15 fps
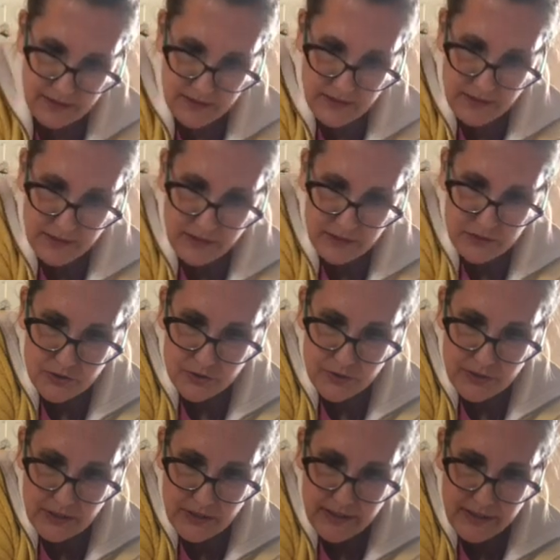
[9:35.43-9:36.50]
think I'll do
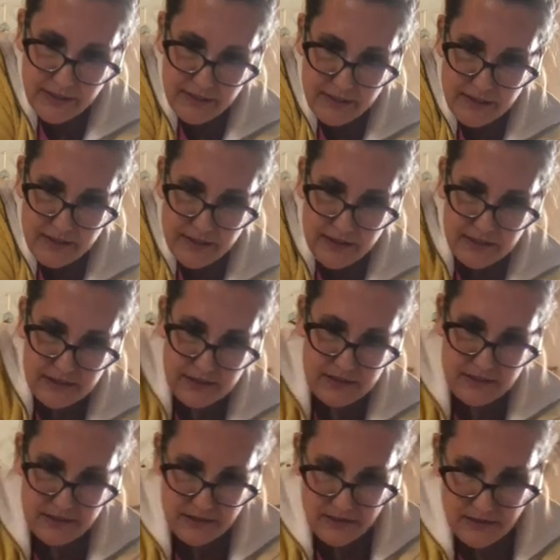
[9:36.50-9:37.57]
it like
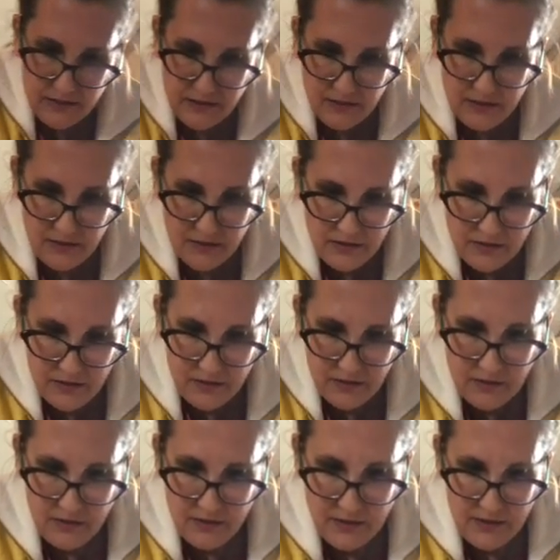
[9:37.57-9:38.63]
this.
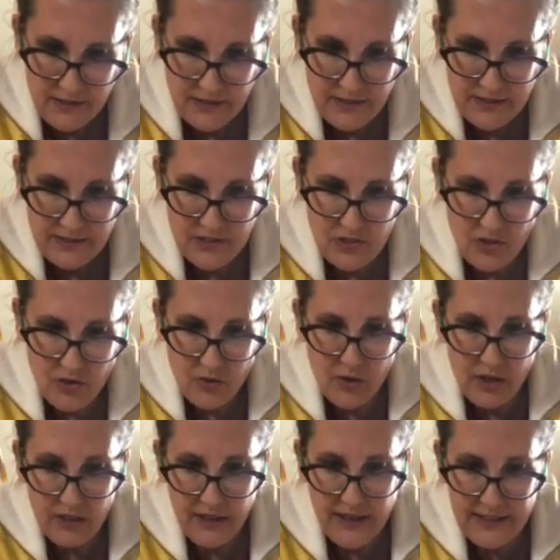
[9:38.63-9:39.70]
So a
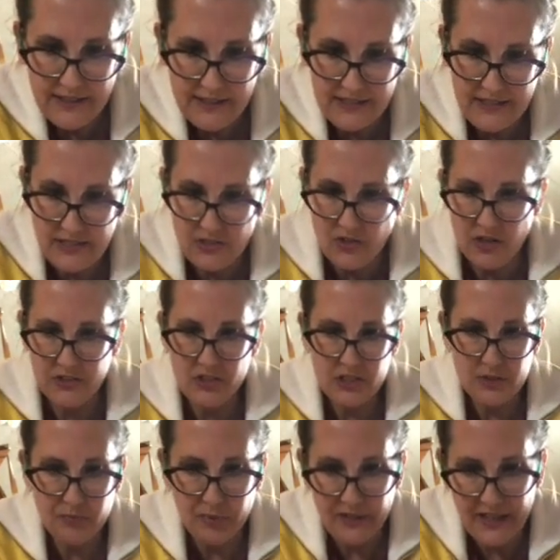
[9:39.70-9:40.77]
lot of this is all
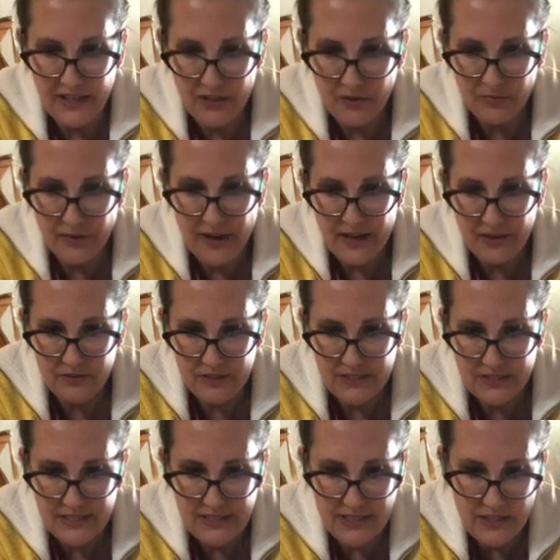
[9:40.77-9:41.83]
just playing around and
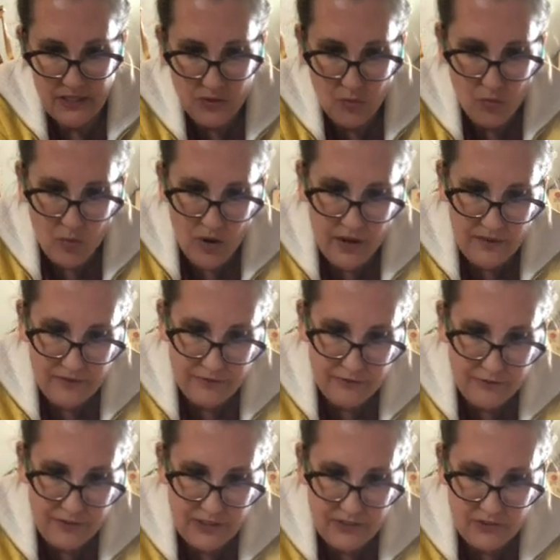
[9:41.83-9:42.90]
seeing what
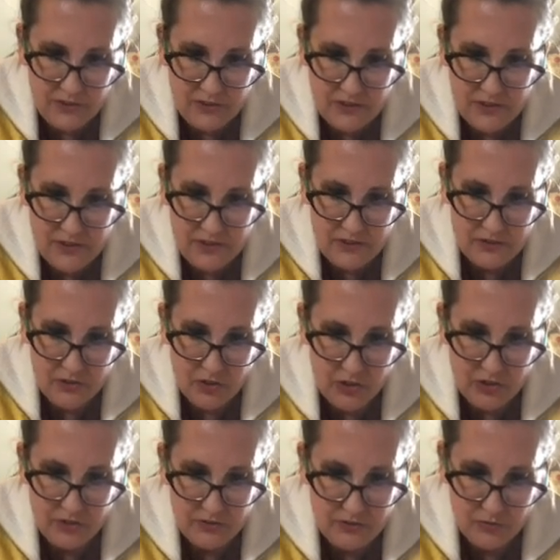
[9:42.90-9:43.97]
feels
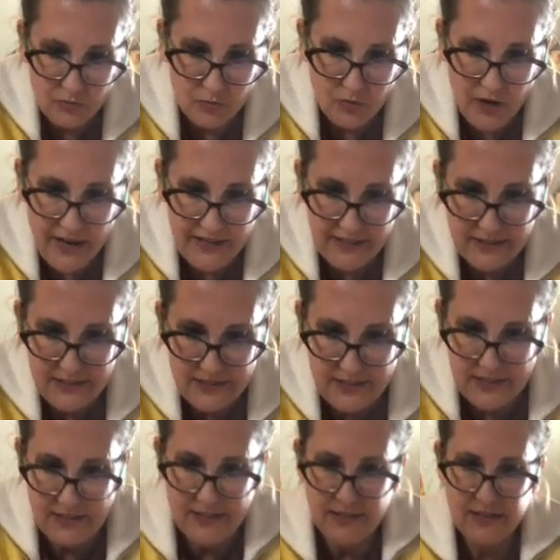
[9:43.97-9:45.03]

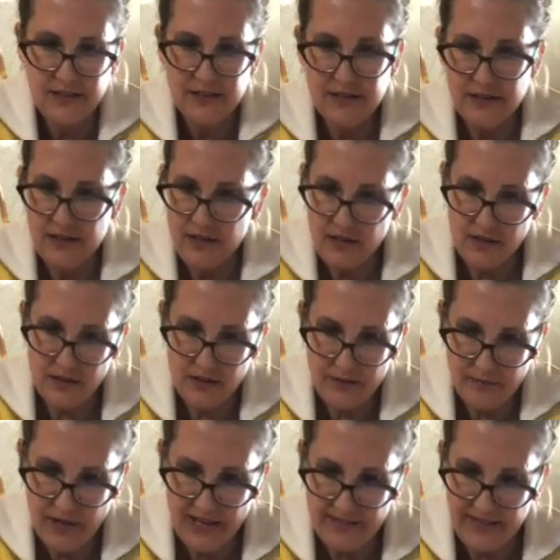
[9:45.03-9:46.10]
right.
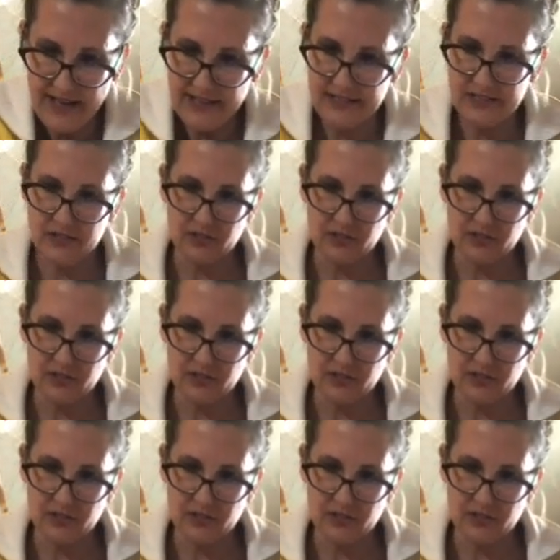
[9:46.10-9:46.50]
And that is